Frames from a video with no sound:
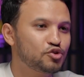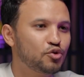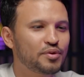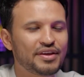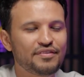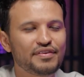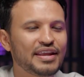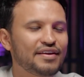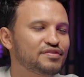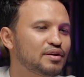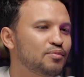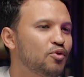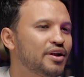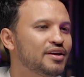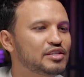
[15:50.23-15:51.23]
So even if
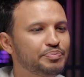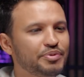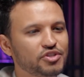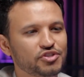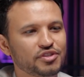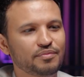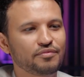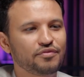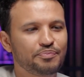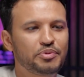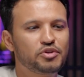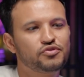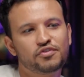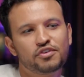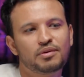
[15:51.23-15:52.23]
someone else
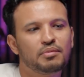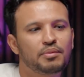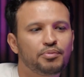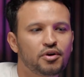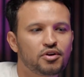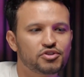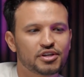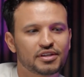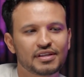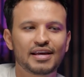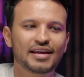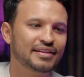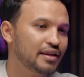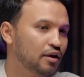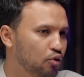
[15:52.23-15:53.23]
pitch for them a project,
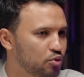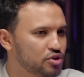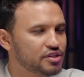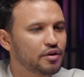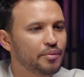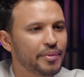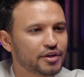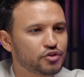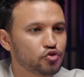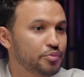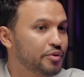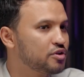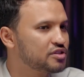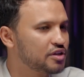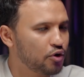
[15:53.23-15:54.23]
they'll always come back to you
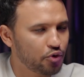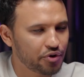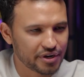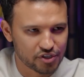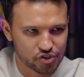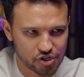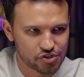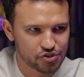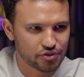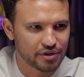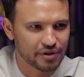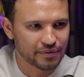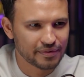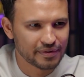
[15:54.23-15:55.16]
because they already trust you now.